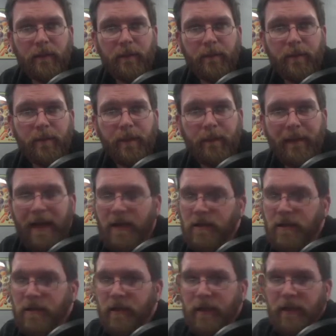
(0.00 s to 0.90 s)
Max
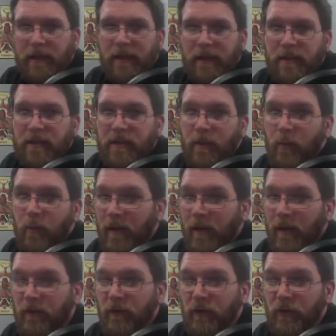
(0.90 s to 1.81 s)
is going to need some
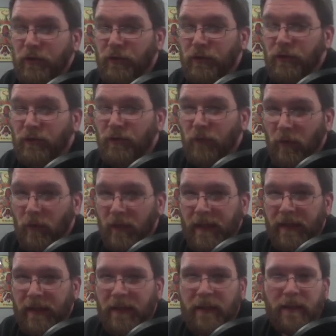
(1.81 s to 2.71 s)
way of
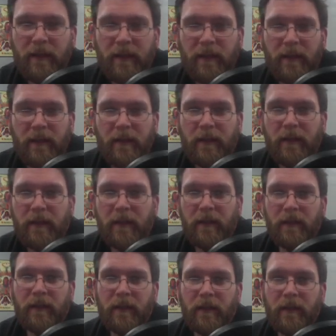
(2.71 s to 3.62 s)
controlling
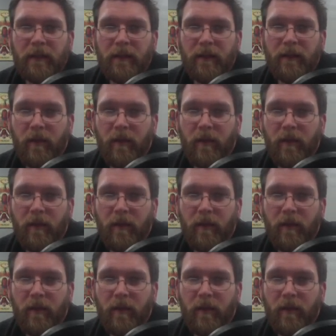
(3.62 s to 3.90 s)
the